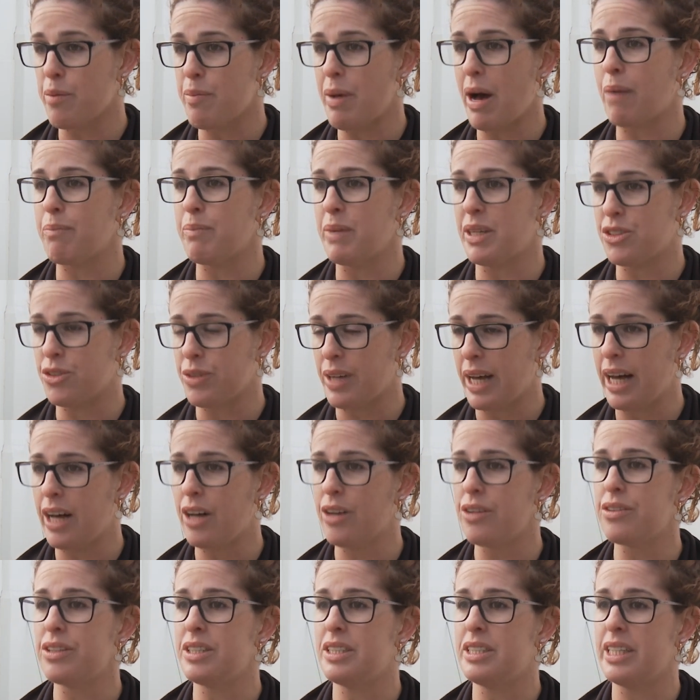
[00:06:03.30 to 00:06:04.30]
about mental
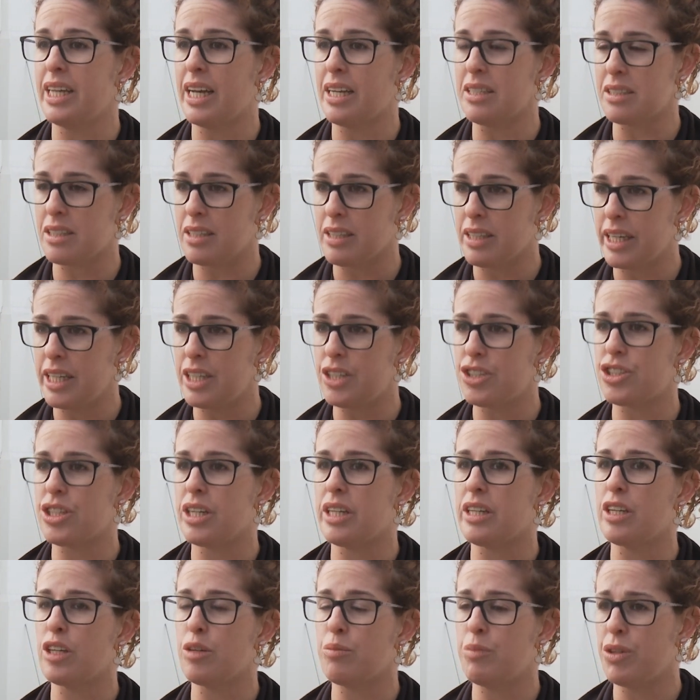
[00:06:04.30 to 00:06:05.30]
health and
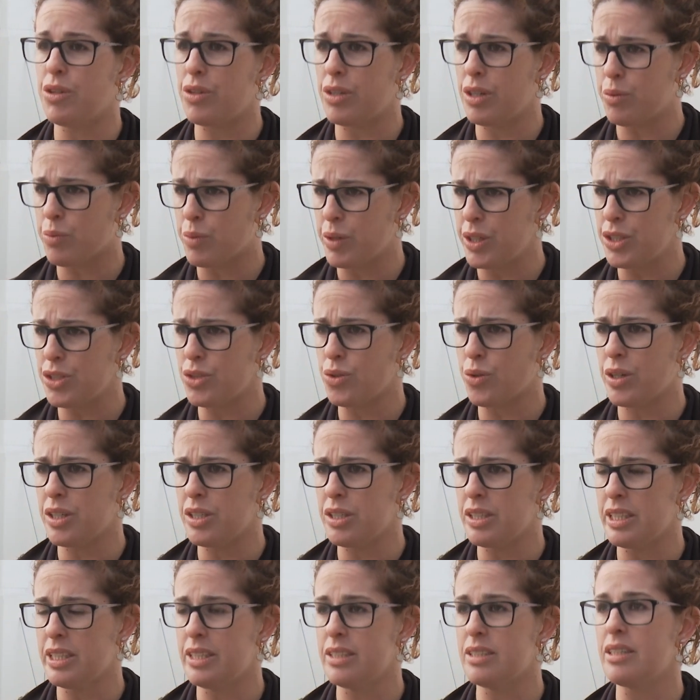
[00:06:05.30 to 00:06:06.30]
de-escalation, community
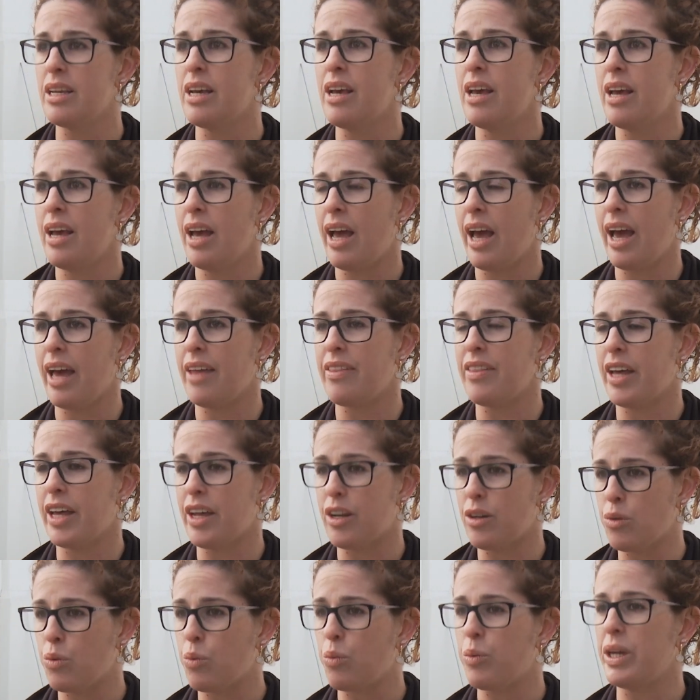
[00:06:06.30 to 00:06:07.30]
resources, and
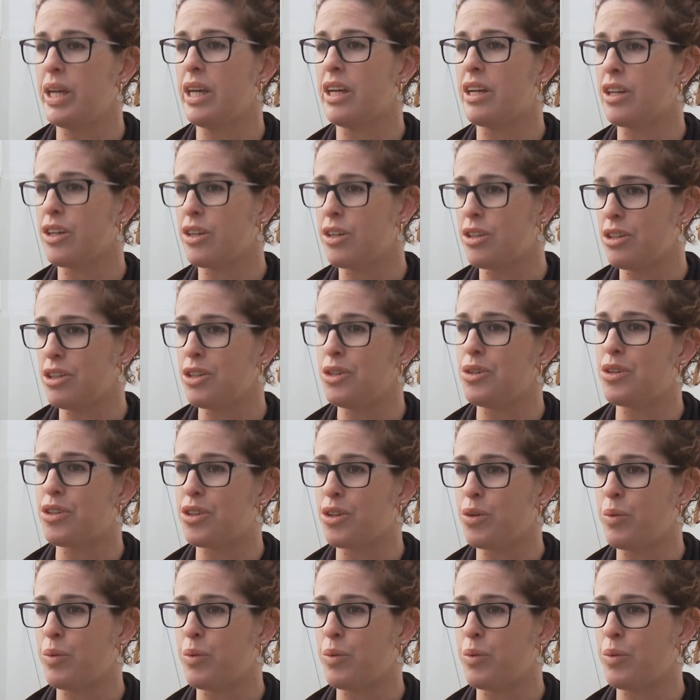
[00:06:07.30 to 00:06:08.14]
then we conclude the